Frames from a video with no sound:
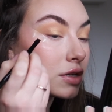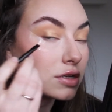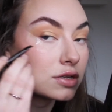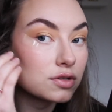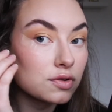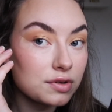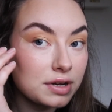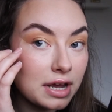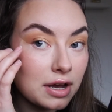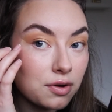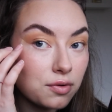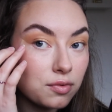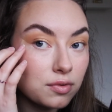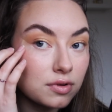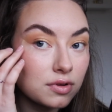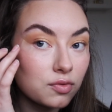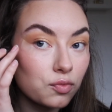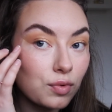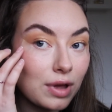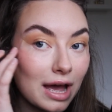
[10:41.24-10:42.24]
So
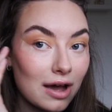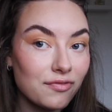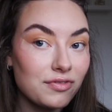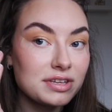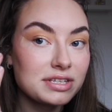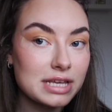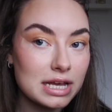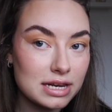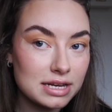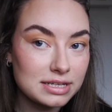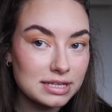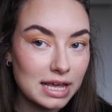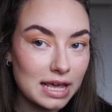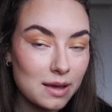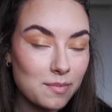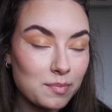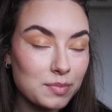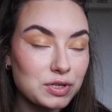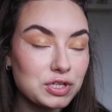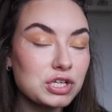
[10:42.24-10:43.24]
now we have the
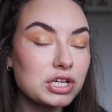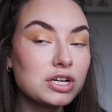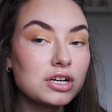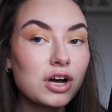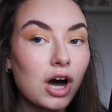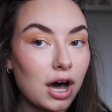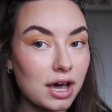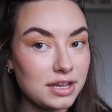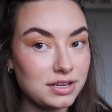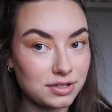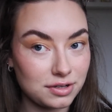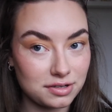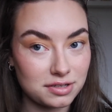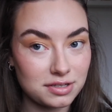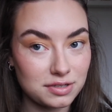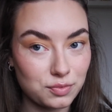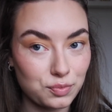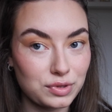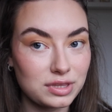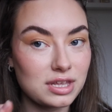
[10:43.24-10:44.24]
sellotape to guide
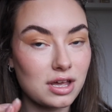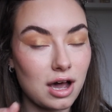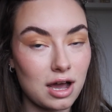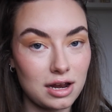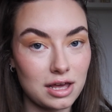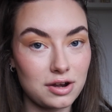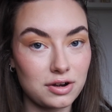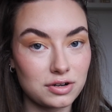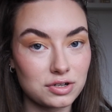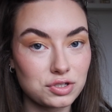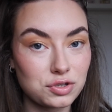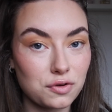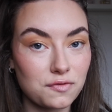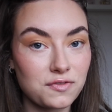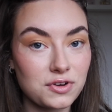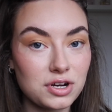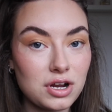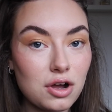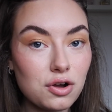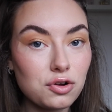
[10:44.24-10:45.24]
us with the eyeliner. So if
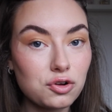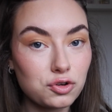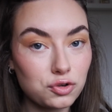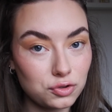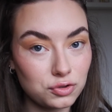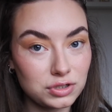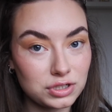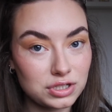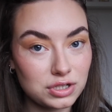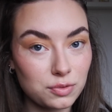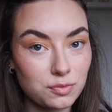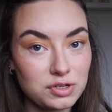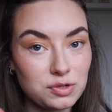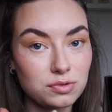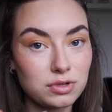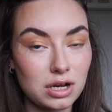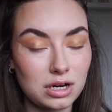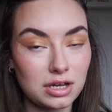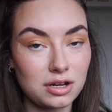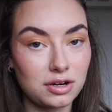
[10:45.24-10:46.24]
you're not good with
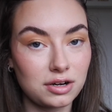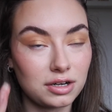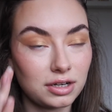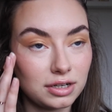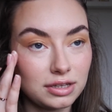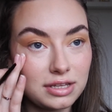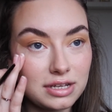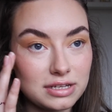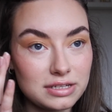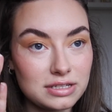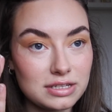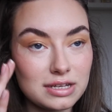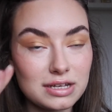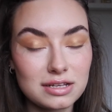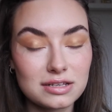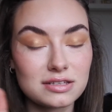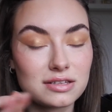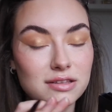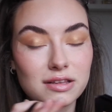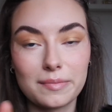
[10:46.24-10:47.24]
doing eyeliner, this
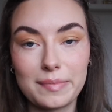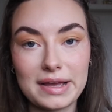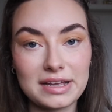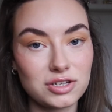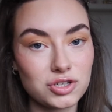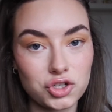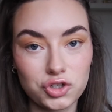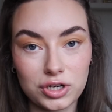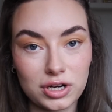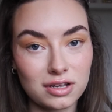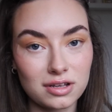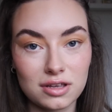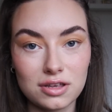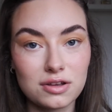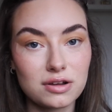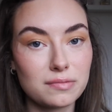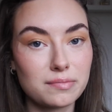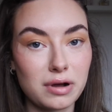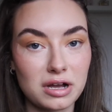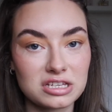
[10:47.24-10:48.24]
is the best trick you
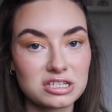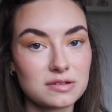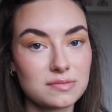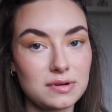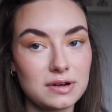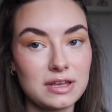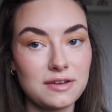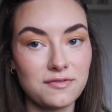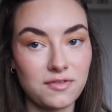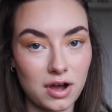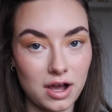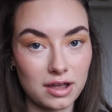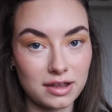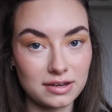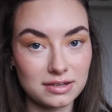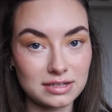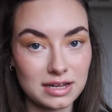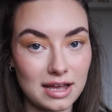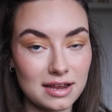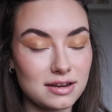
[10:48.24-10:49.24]
can possibly
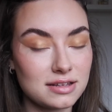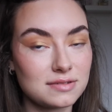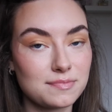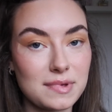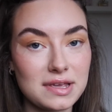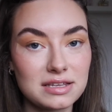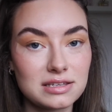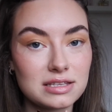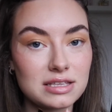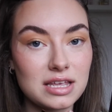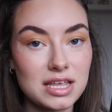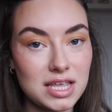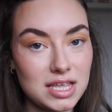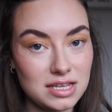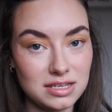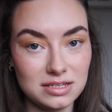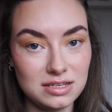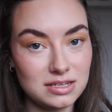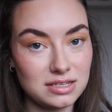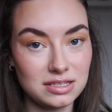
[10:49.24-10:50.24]
find, and this makes it the
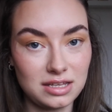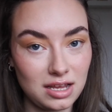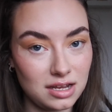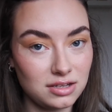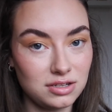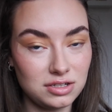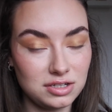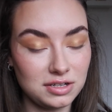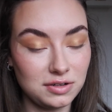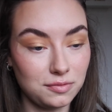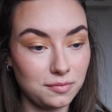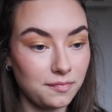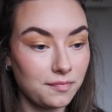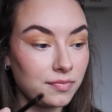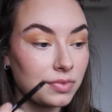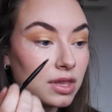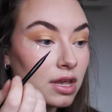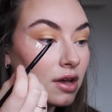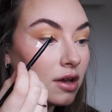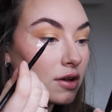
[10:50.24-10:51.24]
easiest thing to do.
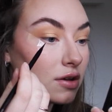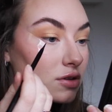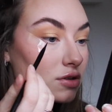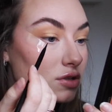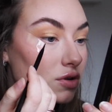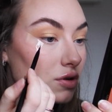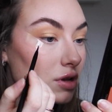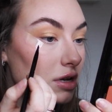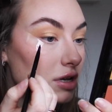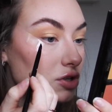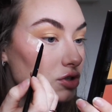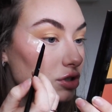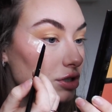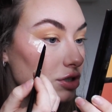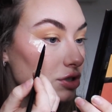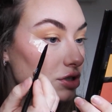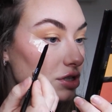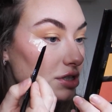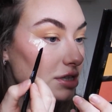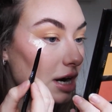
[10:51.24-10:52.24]
So you
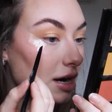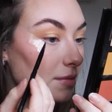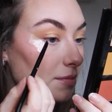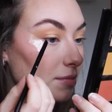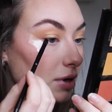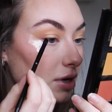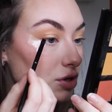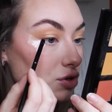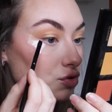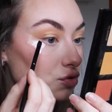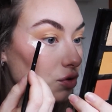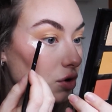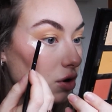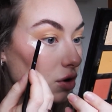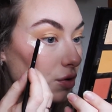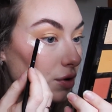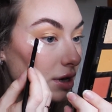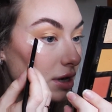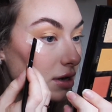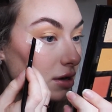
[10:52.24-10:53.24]
literally just start by
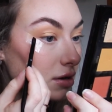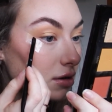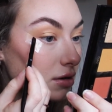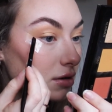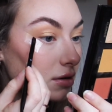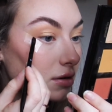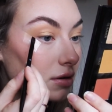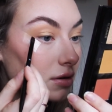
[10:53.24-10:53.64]
drawing